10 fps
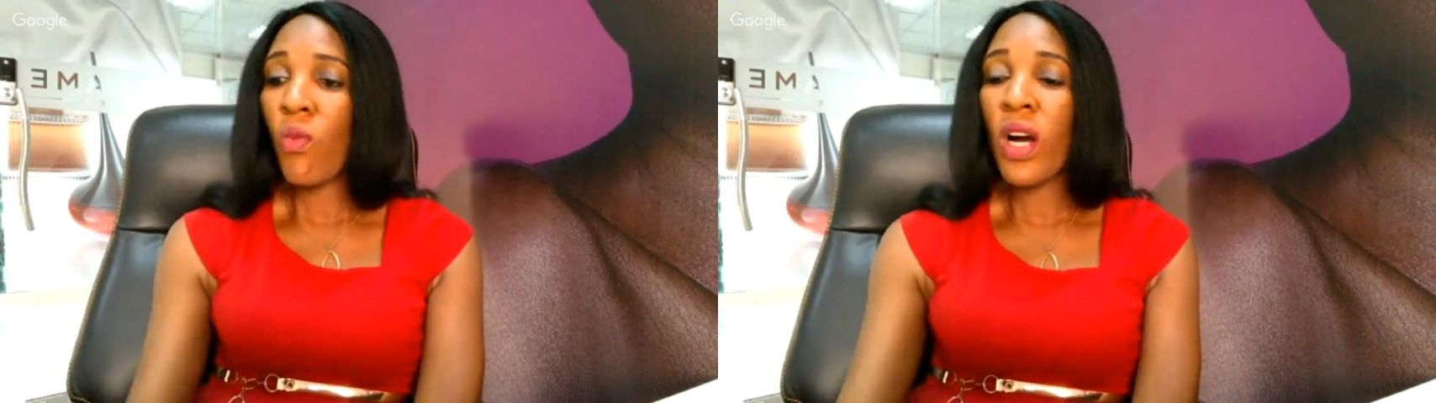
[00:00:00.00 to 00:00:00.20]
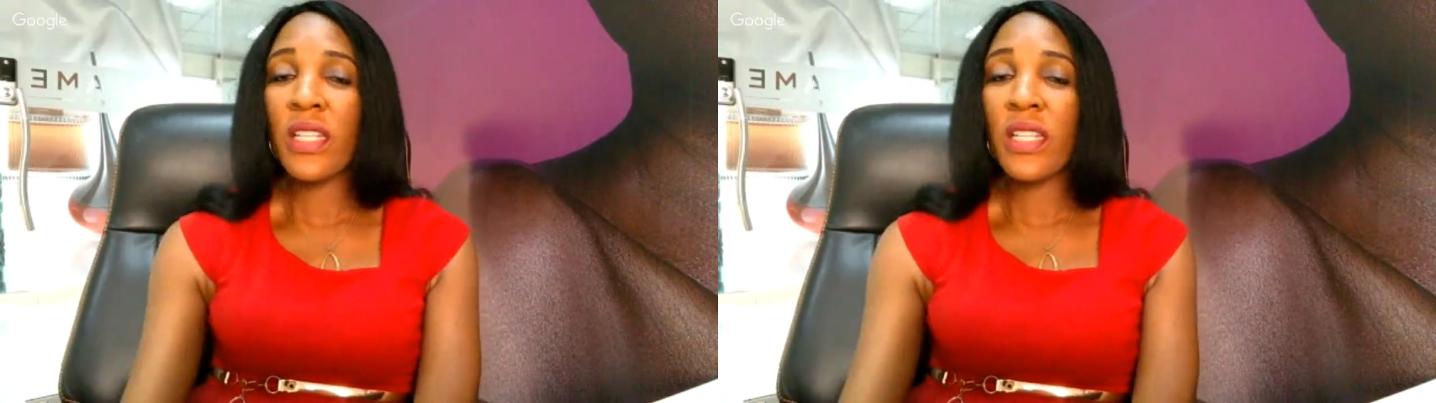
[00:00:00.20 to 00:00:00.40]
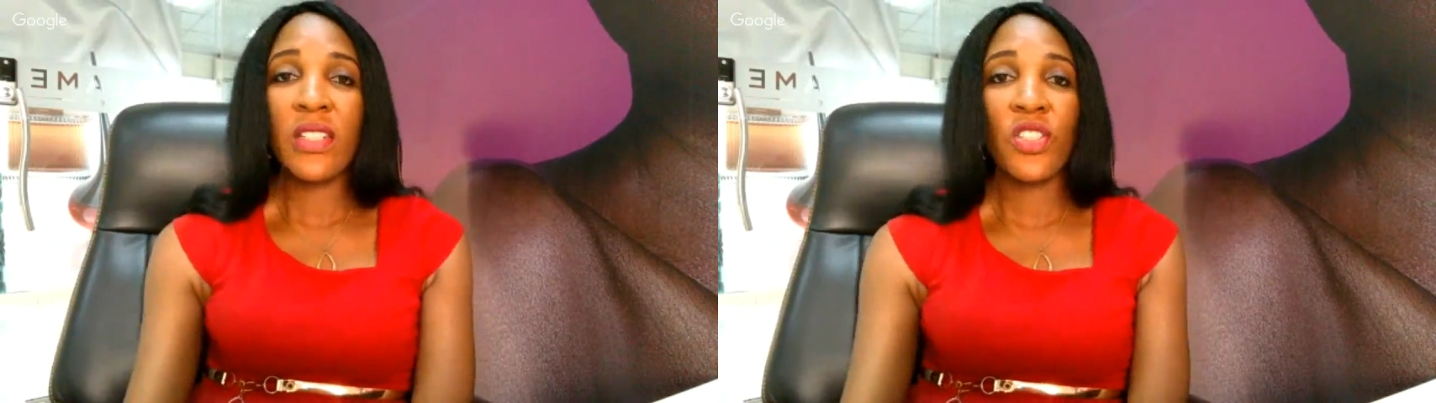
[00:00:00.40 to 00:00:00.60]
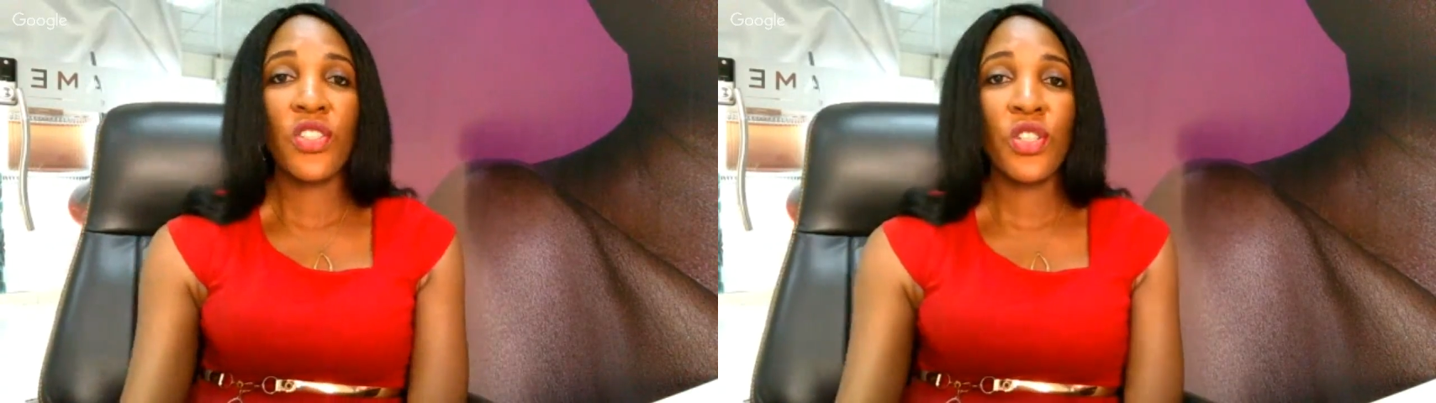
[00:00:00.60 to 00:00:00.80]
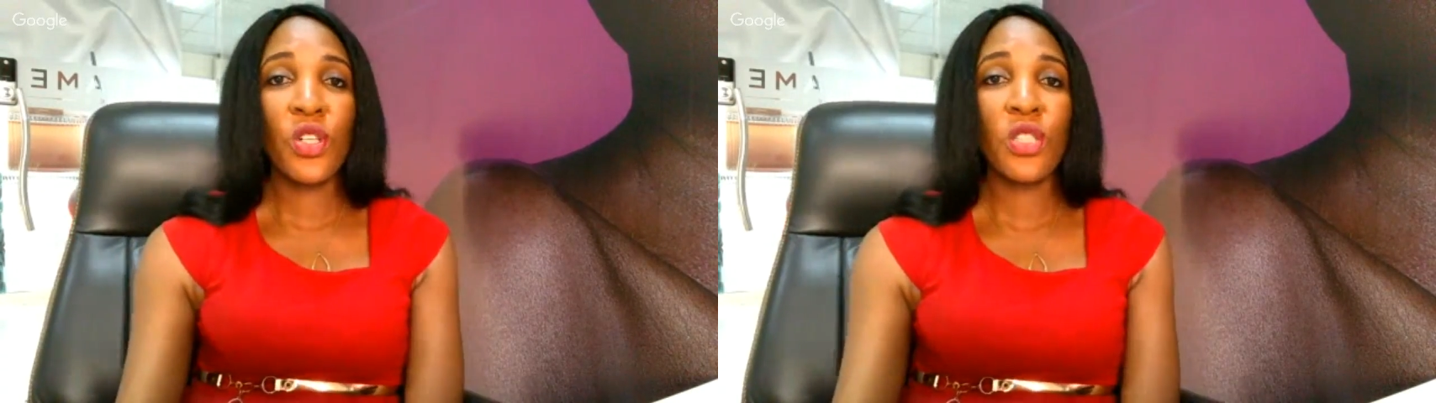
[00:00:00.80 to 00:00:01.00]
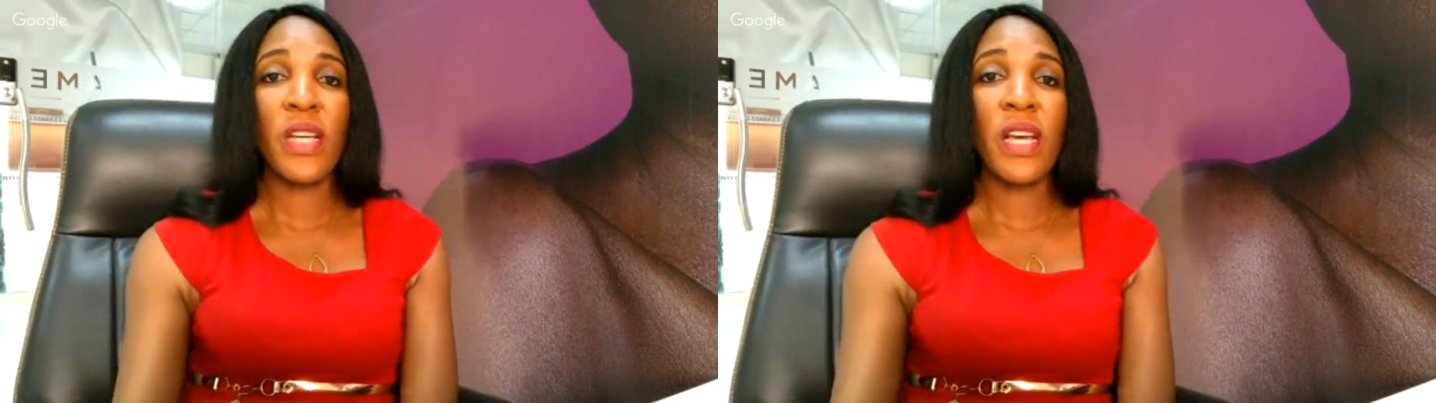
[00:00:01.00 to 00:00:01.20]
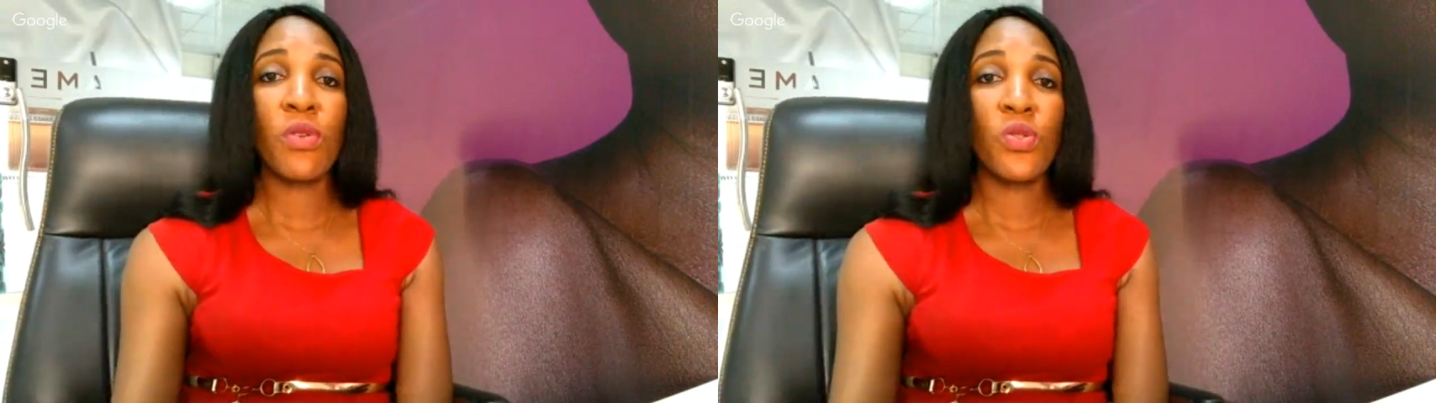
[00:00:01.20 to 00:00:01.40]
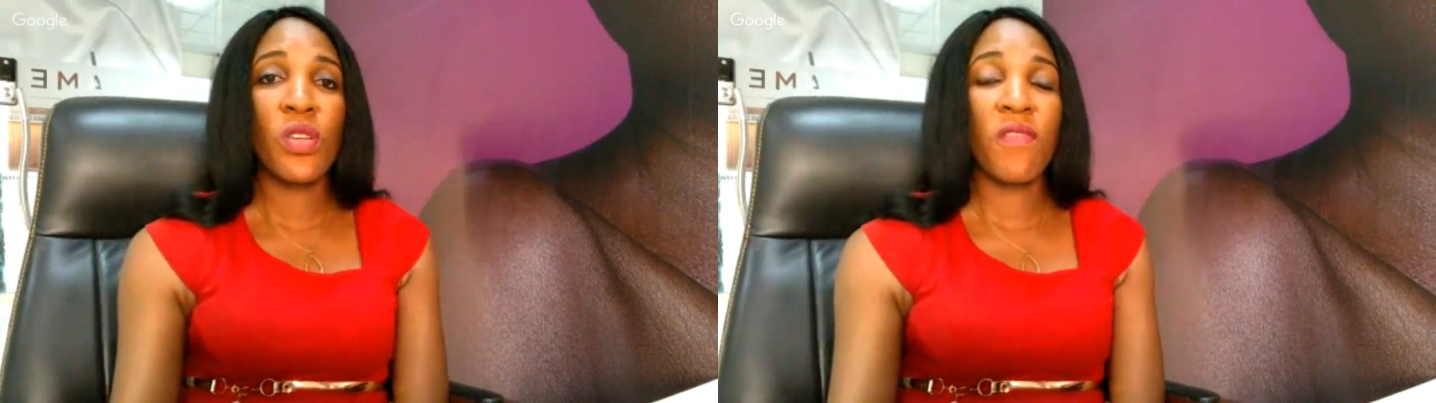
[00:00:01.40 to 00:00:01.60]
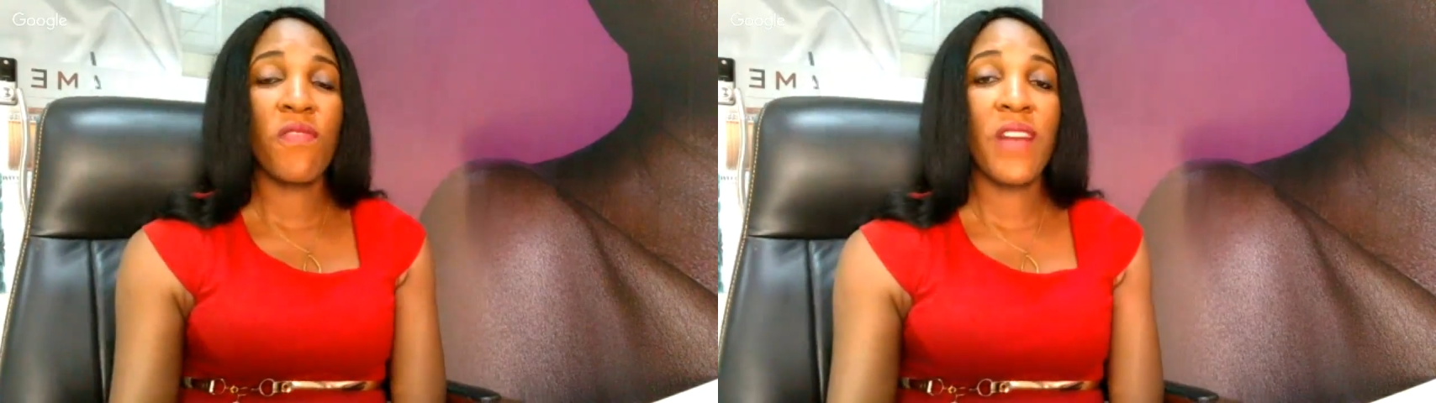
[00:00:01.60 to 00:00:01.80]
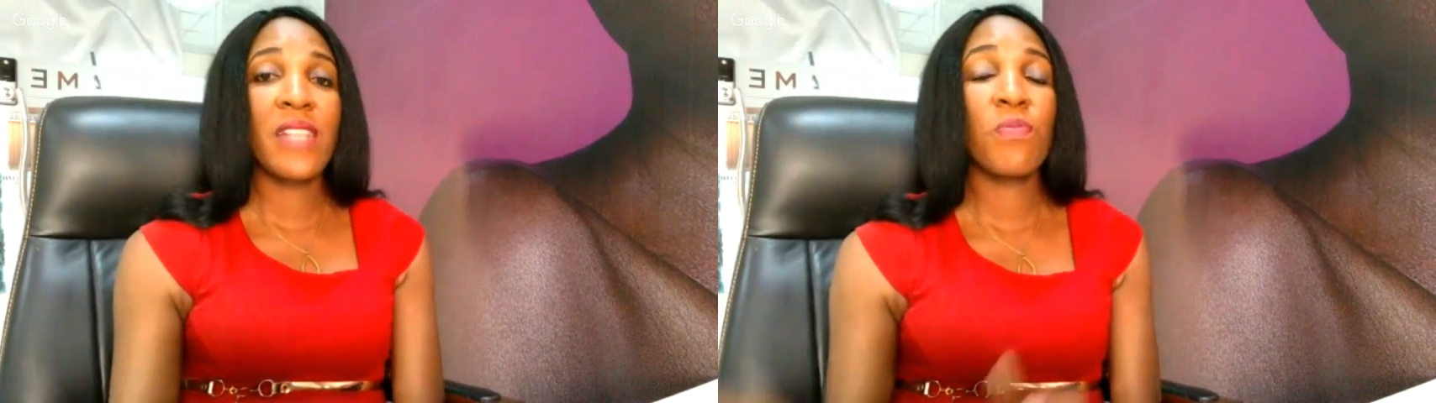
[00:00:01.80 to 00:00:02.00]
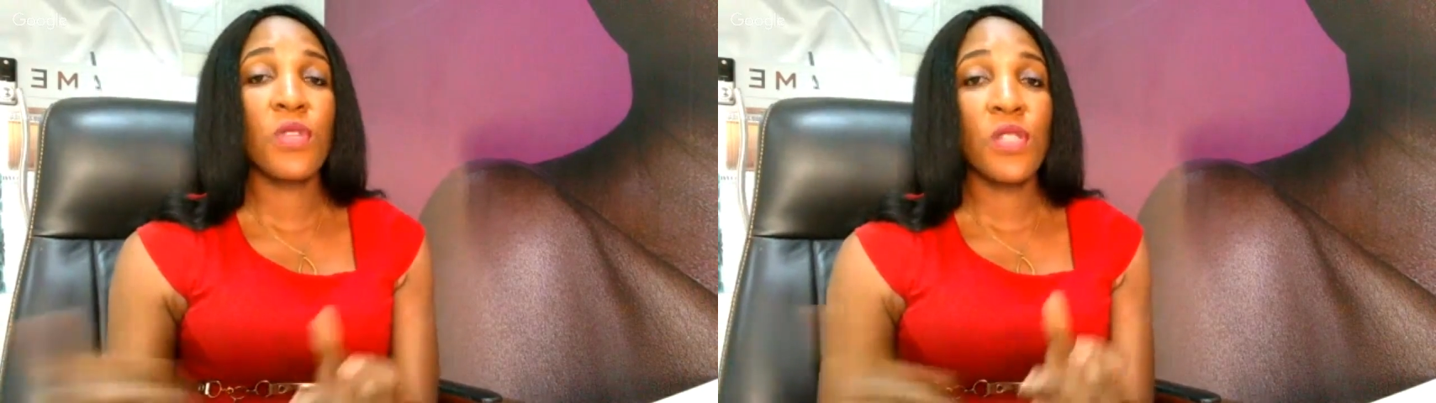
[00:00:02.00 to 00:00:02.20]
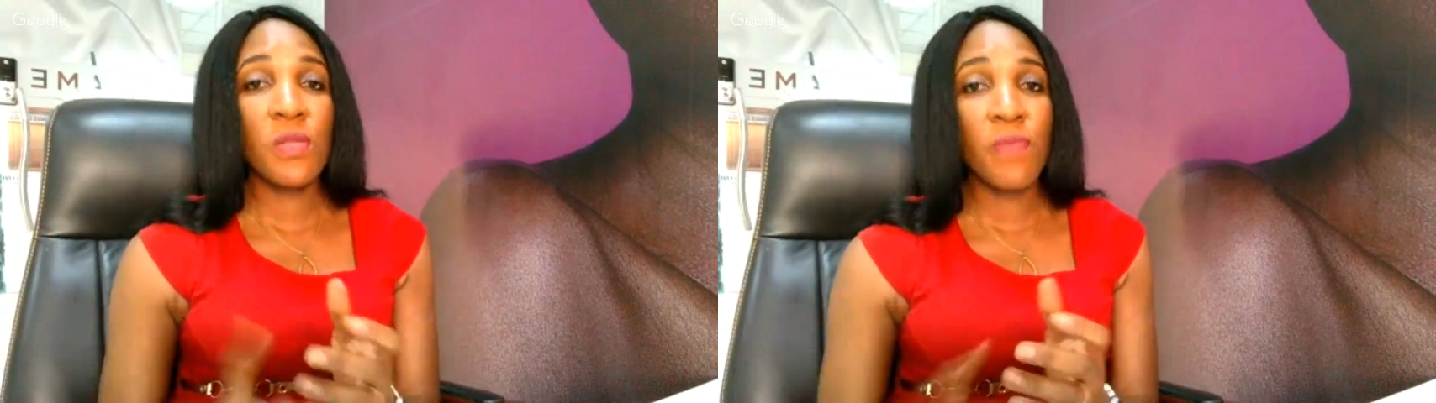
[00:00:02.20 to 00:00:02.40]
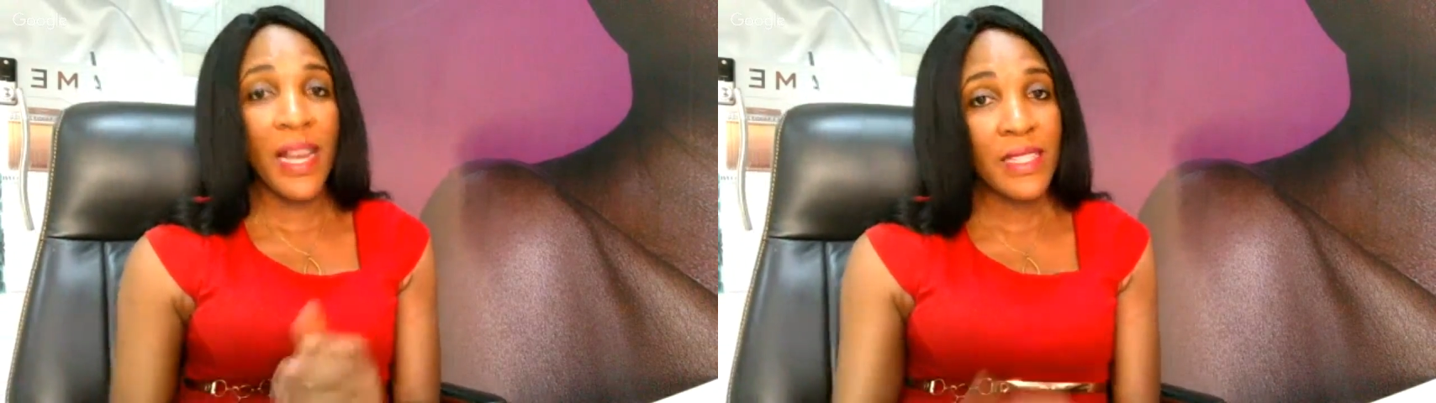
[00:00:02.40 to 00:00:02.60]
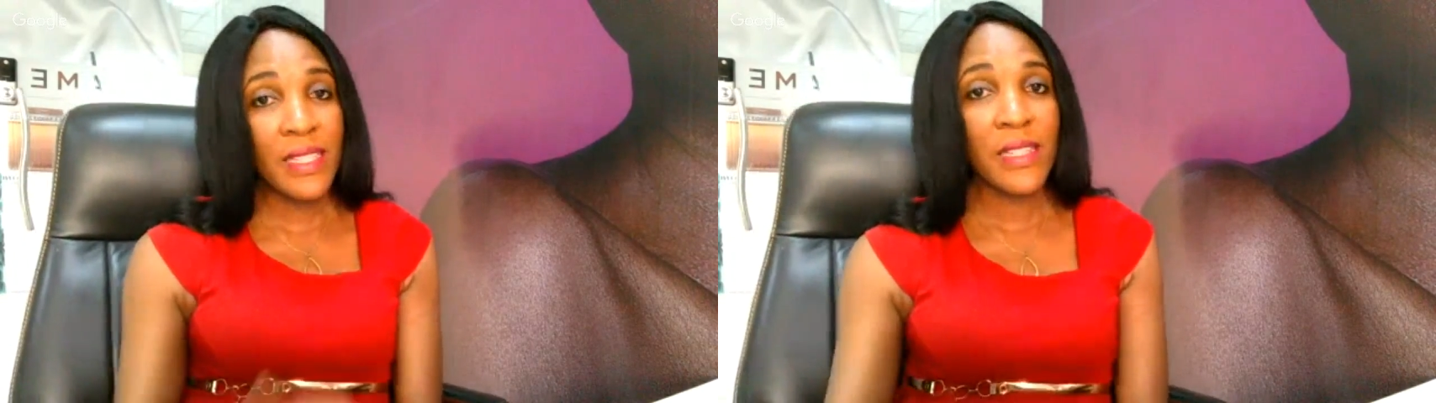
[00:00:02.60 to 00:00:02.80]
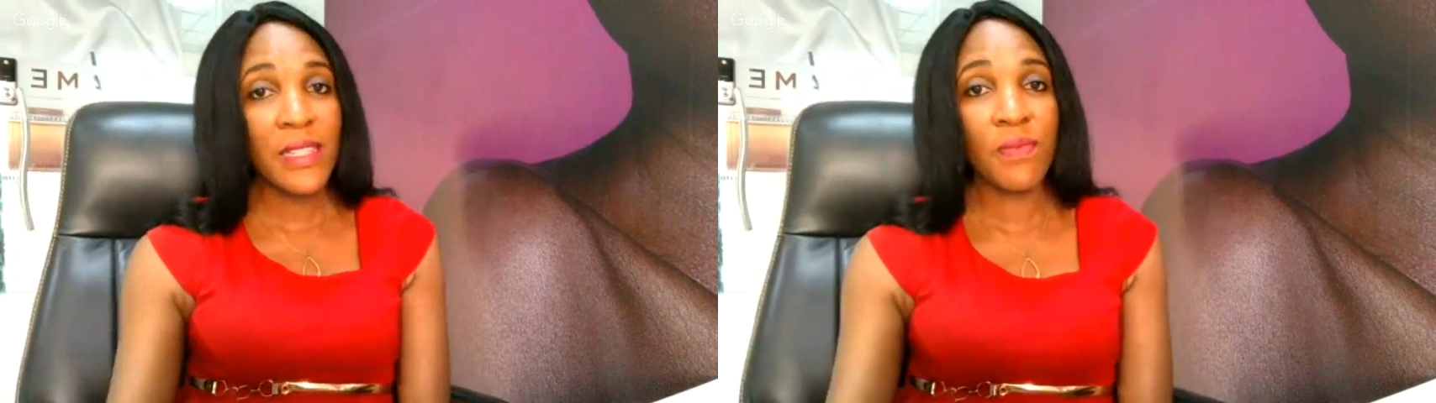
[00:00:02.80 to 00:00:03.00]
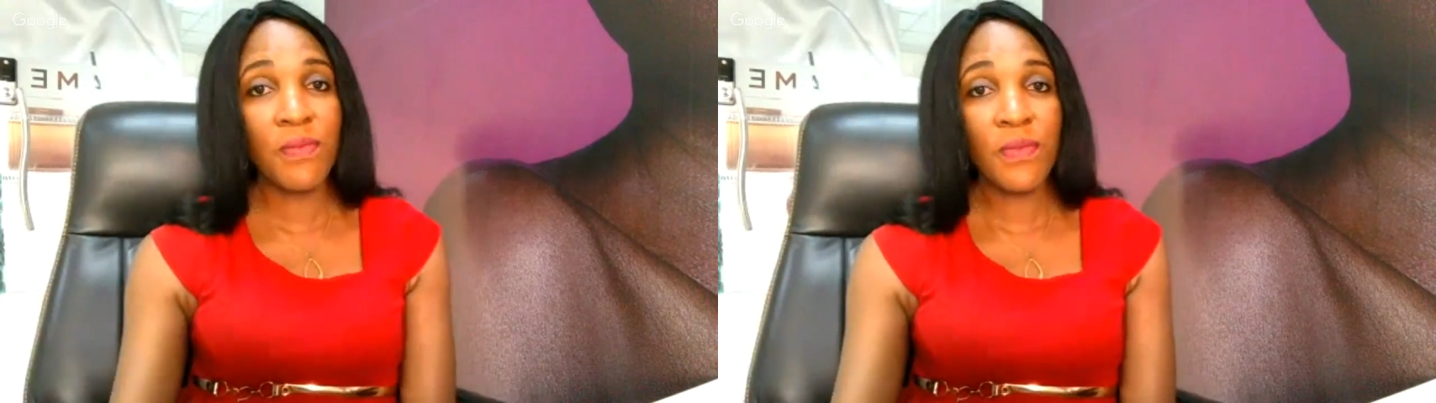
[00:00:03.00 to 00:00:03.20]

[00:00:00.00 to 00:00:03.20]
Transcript: One, they should be able to invite prospects.